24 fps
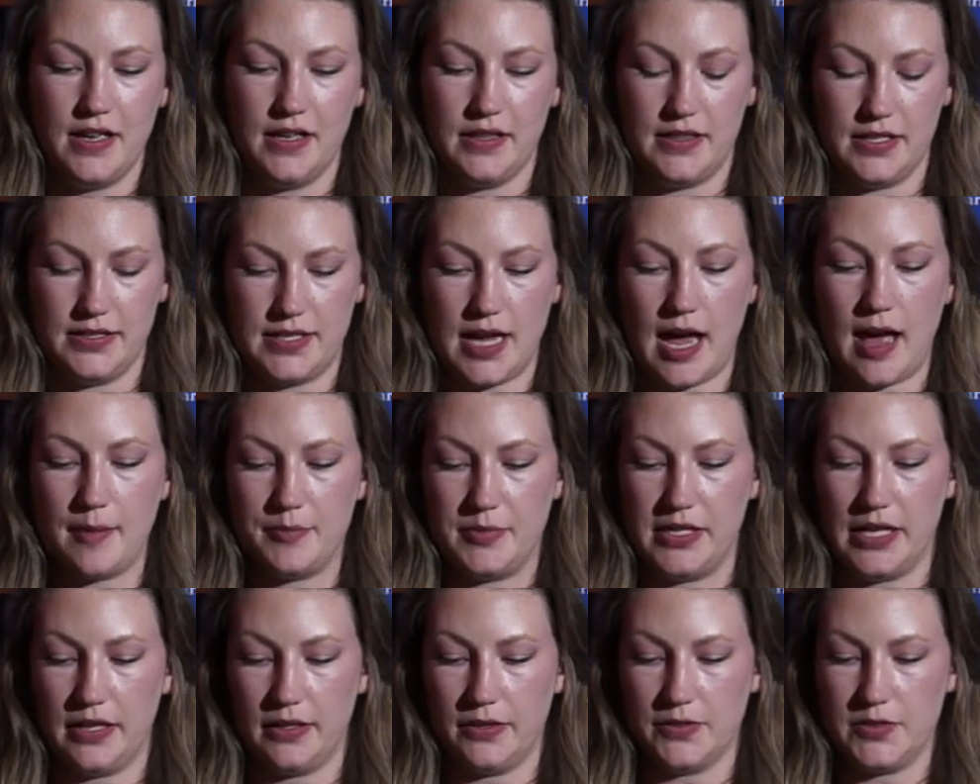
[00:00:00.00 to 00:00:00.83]
The top
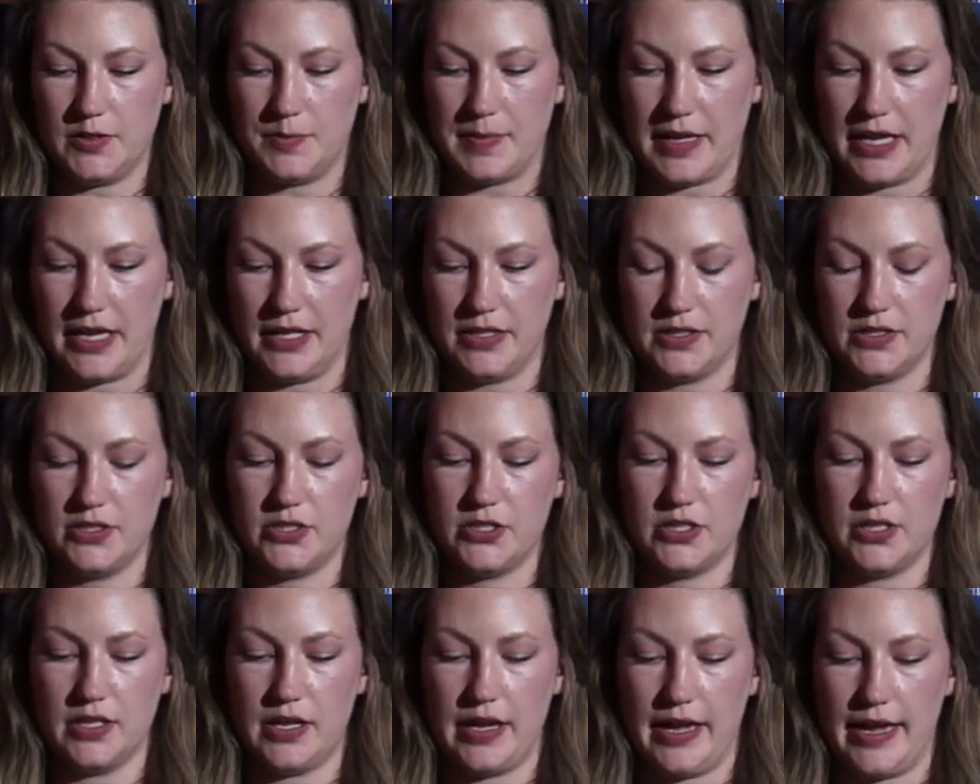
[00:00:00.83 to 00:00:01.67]
yellow
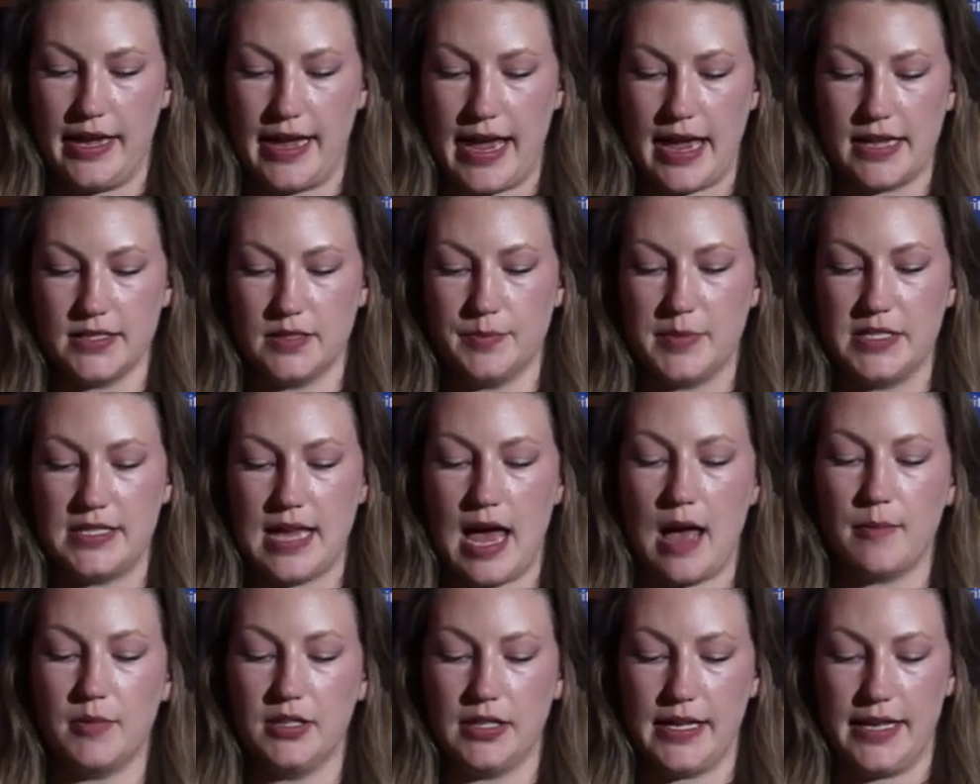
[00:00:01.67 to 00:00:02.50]
sponge has a
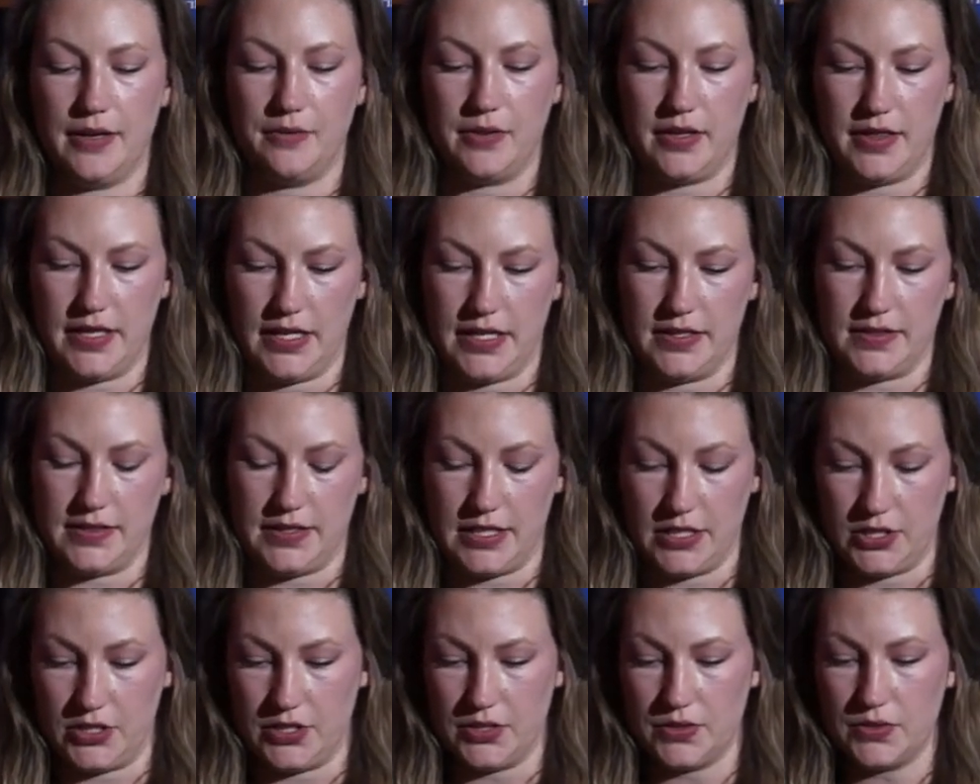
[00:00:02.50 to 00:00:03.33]
metabolite within its
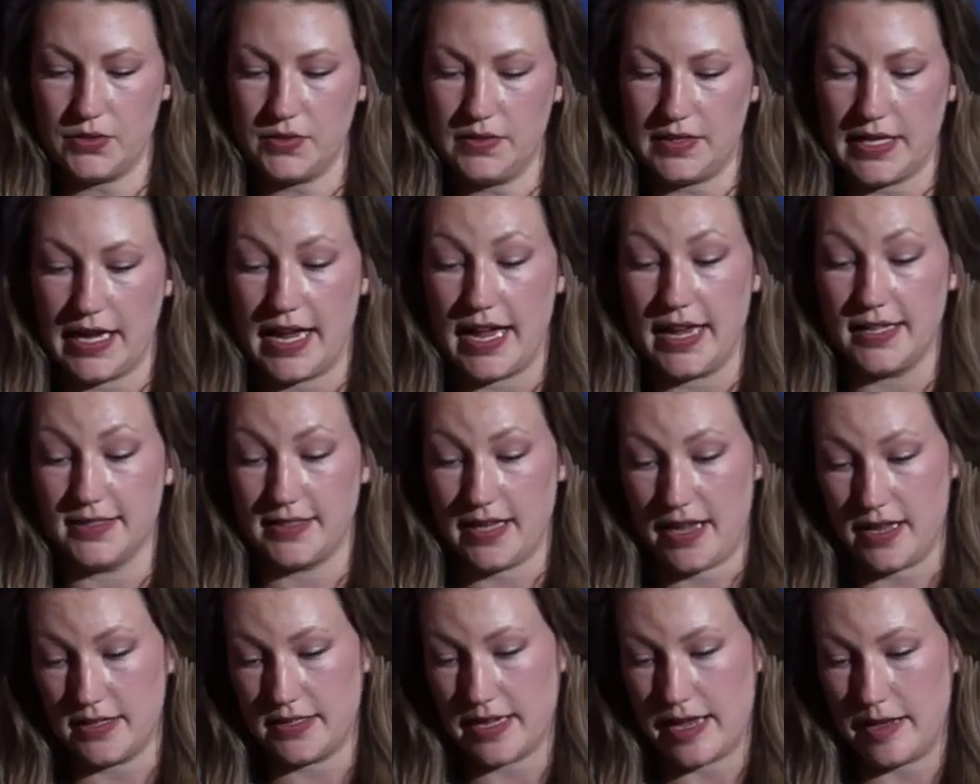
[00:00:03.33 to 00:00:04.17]
tissues that has
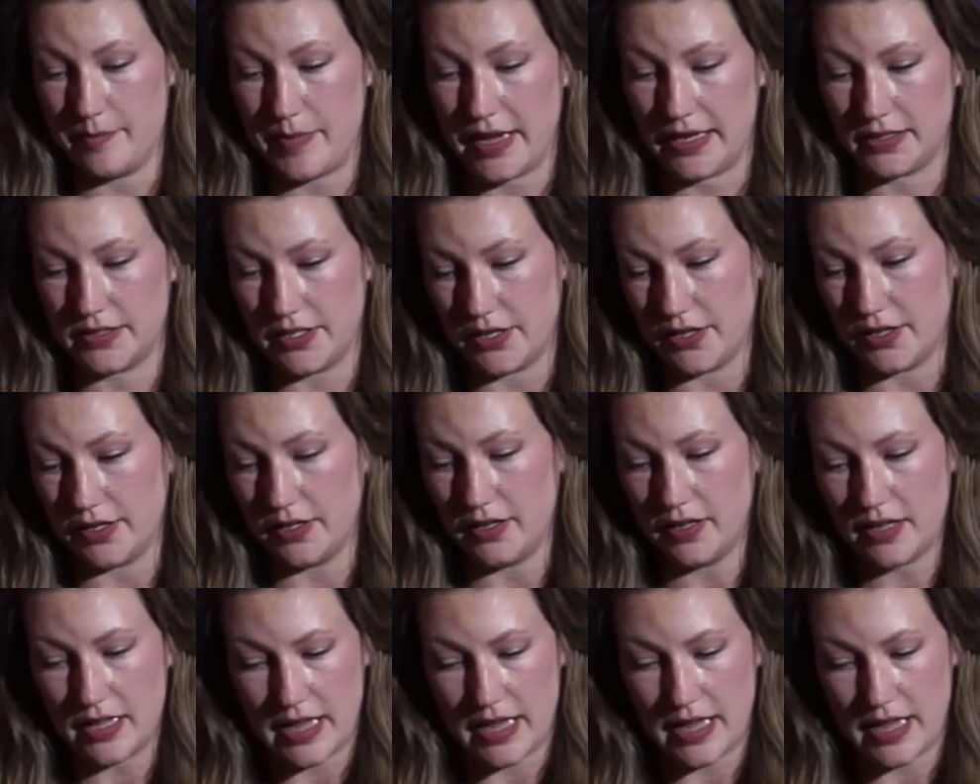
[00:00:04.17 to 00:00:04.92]
antibacterial